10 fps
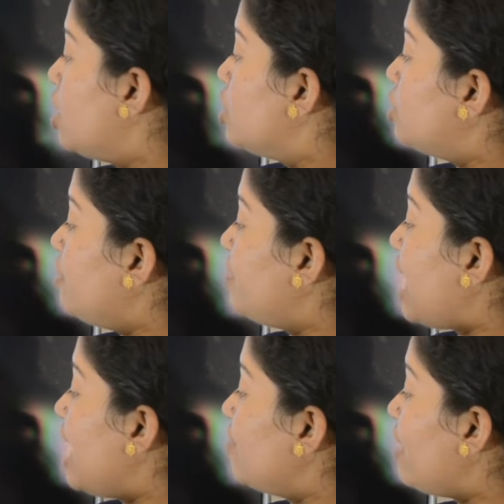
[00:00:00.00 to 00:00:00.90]
So if
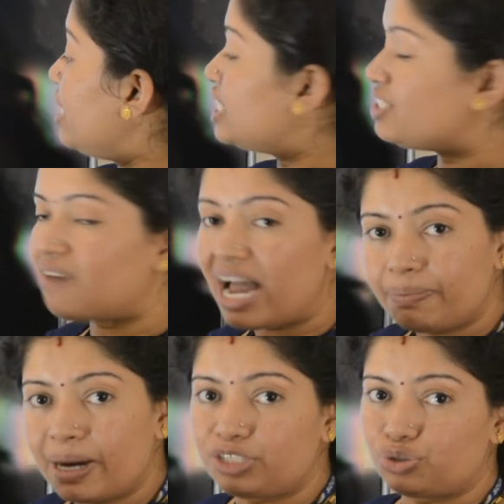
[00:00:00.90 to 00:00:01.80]
tan y is 5
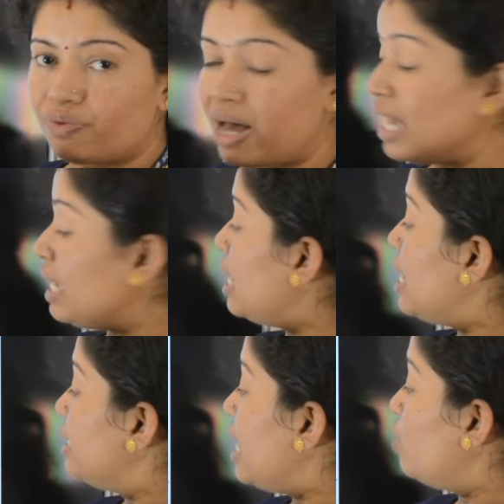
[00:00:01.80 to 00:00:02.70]
by
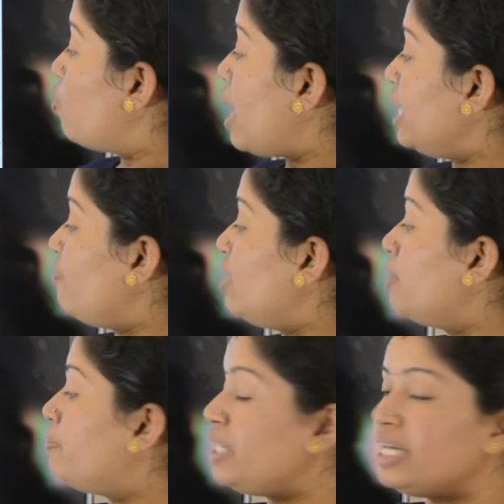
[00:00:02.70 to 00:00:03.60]
12, then y
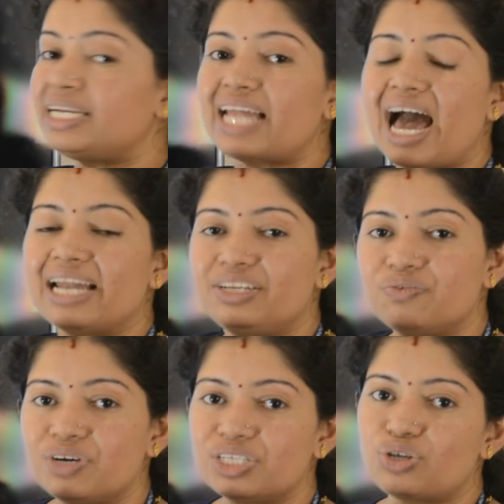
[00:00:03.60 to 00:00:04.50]
will be tan
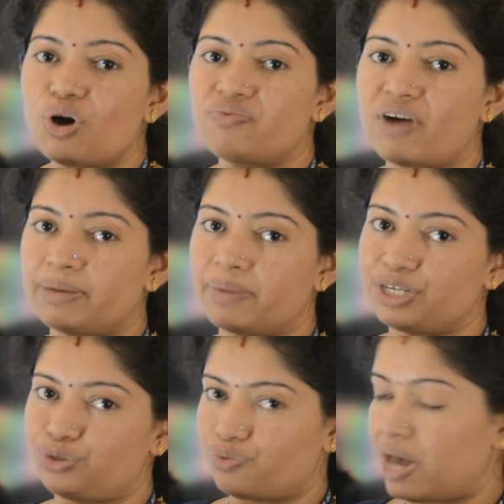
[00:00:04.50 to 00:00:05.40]
inverse of 5 by
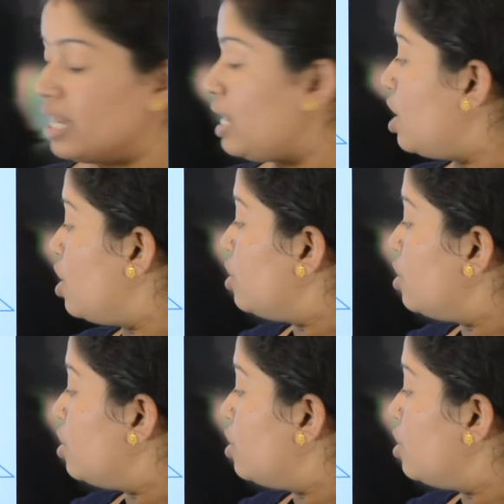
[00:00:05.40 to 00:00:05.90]
12.